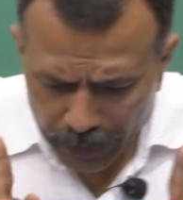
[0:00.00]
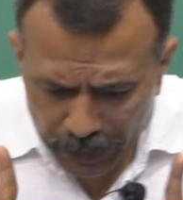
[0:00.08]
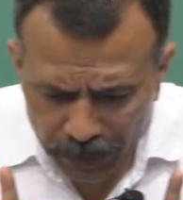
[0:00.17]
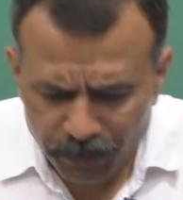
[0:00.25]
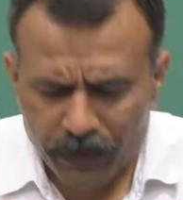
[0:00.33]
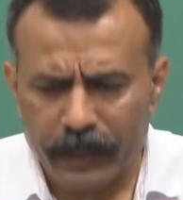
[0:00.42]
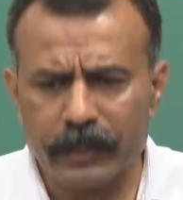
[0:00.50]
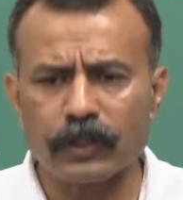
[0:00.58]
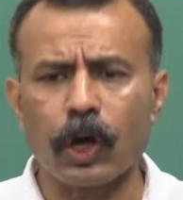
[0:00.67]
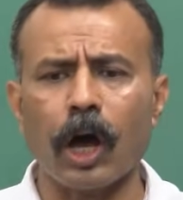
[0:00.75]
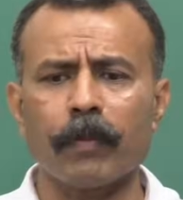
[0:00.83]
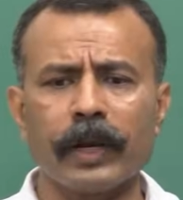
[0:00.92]
If it
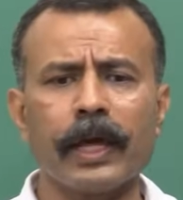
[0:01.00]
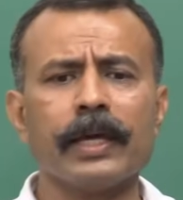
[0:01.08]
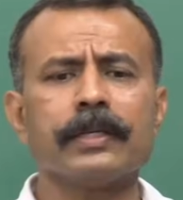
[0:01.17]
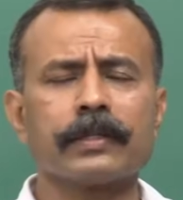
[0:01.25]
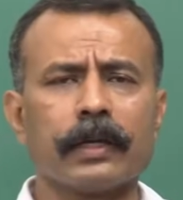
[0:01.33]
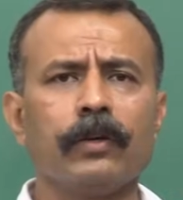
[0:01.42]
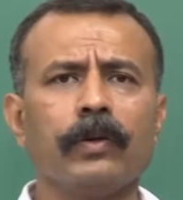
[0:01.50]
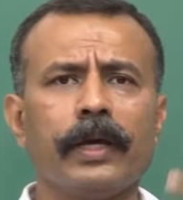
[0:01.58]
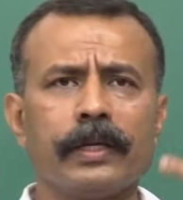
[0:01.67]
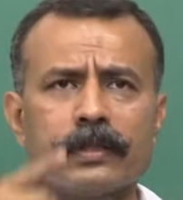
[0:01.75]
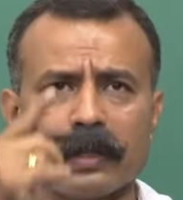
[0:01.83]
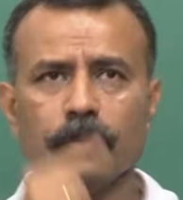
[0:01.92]
is omne
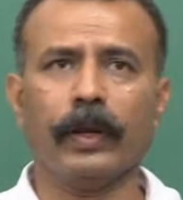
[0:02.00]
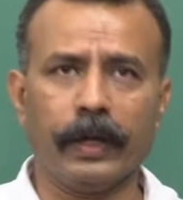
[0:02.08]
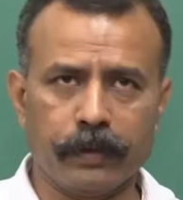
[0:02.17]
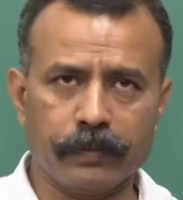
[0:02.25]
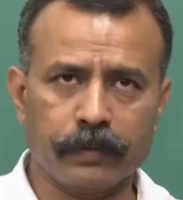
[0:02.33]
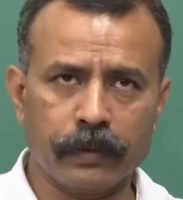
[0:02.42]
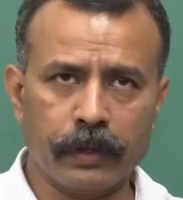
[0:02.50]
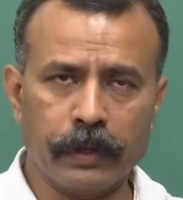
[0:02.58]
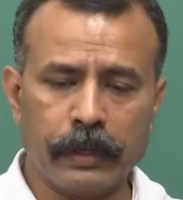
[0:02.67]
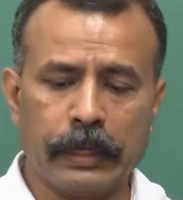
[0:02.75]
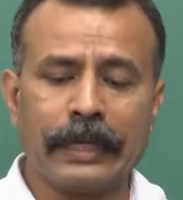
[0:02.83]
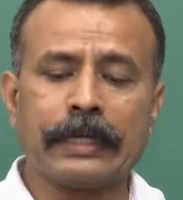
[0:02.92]
cellulae cellulae,
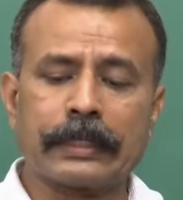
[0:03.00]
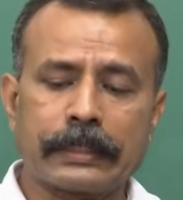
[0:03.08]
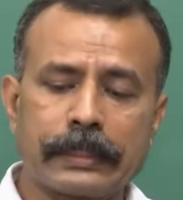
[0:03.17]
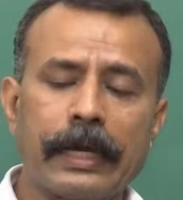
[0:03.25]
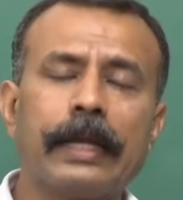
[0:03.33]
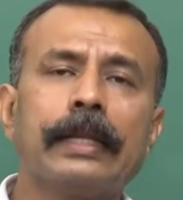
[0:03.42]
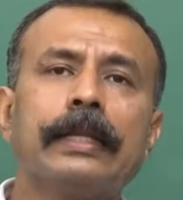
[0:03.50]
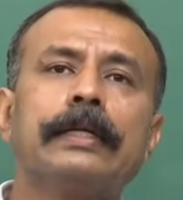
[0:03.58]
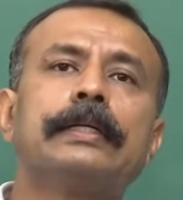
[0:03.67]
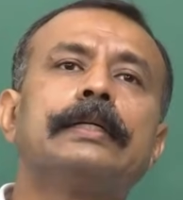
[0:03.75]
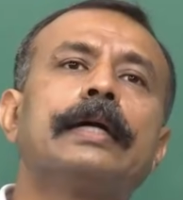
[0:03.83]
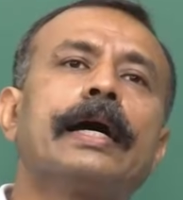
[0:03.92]
cell
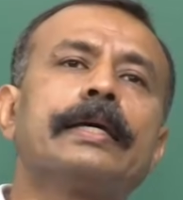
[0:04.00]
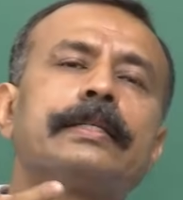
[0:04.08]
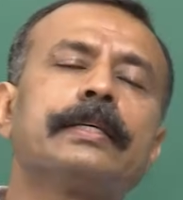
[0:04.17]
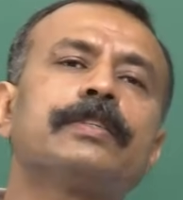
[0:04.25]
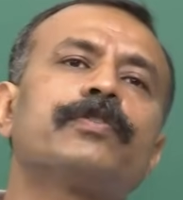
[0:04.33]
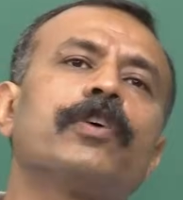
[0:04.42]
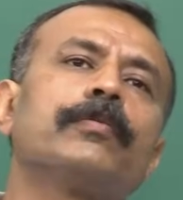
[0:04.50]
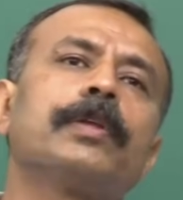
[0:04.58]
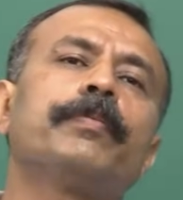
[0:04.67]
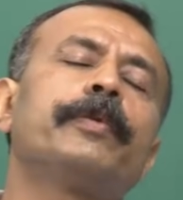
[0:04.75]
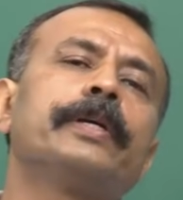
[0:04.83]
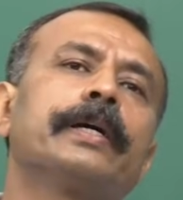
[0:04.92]
arises from
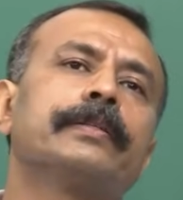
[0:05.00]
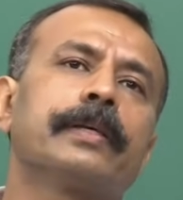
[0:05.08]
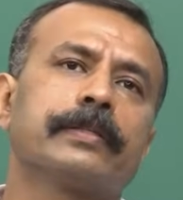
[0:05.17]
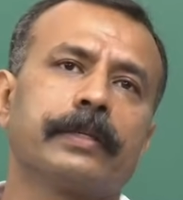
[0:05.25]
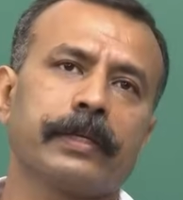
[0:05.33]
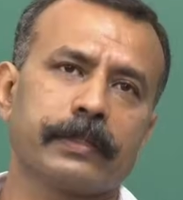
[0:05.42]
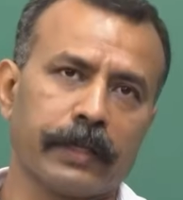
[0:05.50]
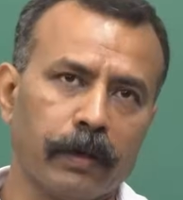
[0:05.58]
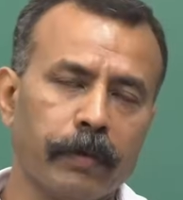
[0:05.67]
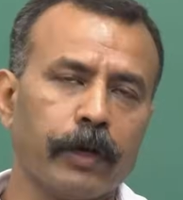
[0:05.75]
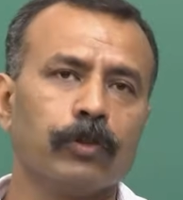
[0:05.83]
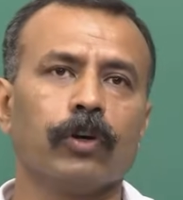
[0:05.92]
the pre-existing cell
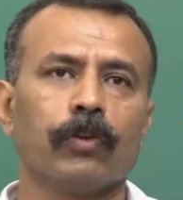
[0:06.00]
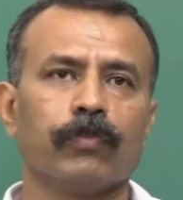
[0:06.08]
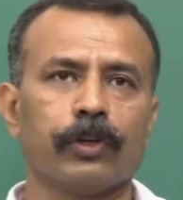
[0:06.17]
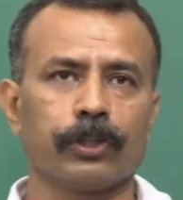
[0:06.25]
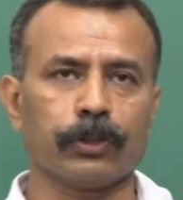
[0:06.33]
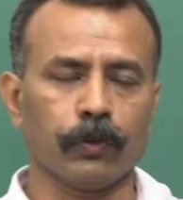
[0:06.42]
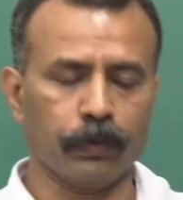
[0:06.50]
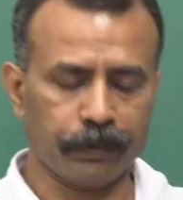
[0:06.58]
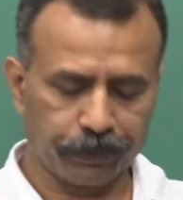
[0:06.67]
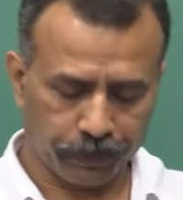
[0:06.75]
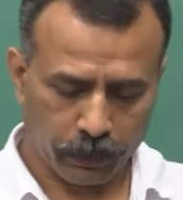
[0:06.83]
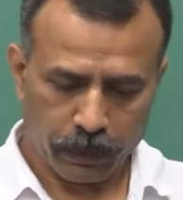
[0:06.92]
by Rudolf Virchow
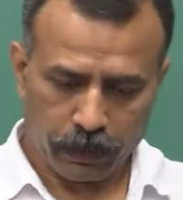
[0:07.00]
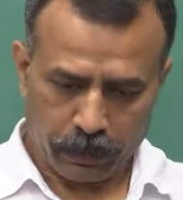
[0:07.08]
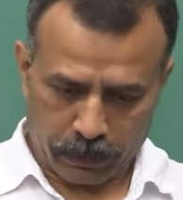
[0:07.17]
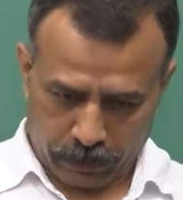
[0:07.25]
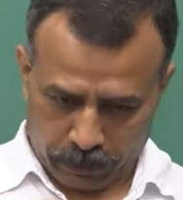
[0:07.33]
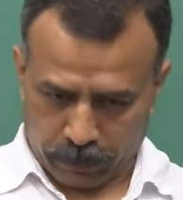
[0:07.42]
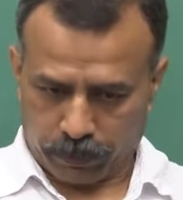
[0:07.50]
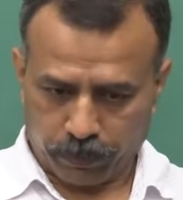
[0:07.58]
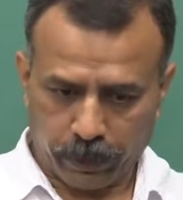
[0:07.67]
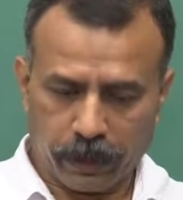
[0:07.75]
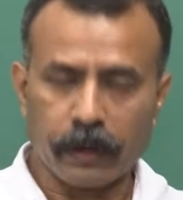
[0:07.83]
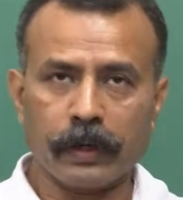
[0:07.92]

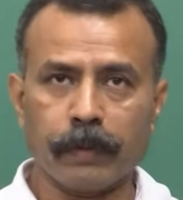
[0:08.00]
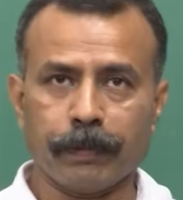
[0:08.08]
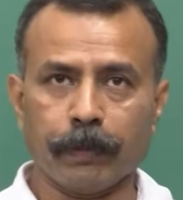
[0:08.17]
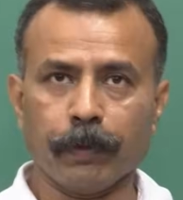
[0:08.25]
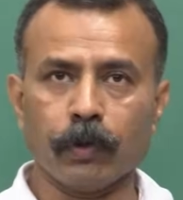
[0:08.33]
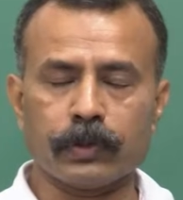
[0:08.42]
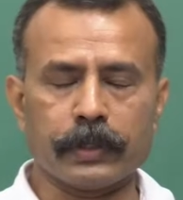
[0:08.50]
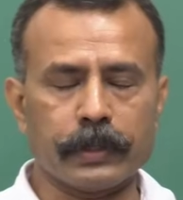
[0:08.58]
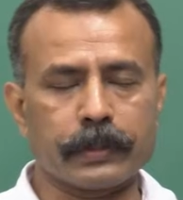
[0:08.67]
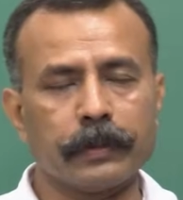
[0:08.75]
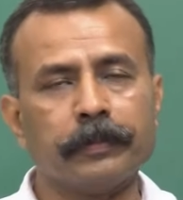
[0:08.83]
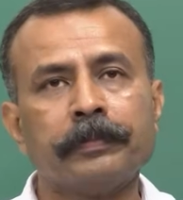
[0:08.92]
when he proposed
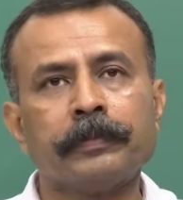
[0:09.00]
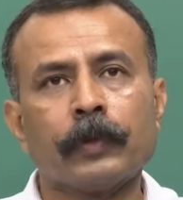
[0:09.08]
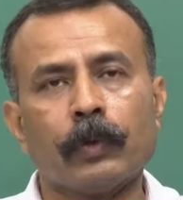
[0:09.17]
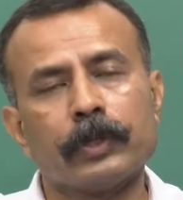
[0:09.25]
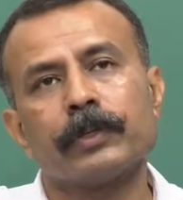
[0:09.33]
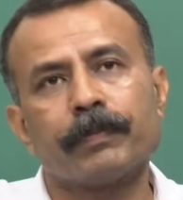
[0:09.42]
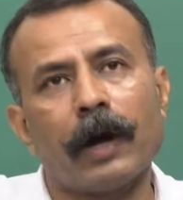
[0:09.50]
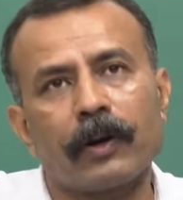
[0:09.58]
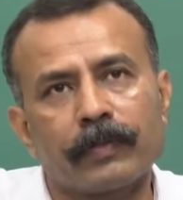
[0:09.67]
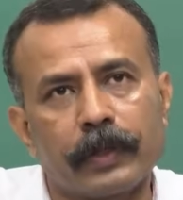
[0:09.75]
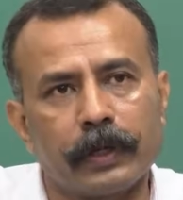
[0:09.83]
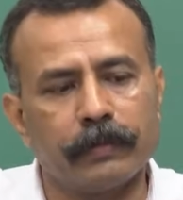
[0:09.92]
this, which is part
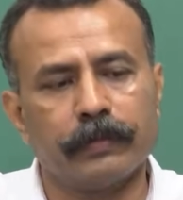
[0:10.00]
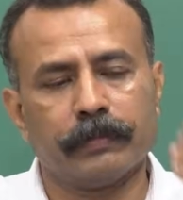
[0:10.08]
of the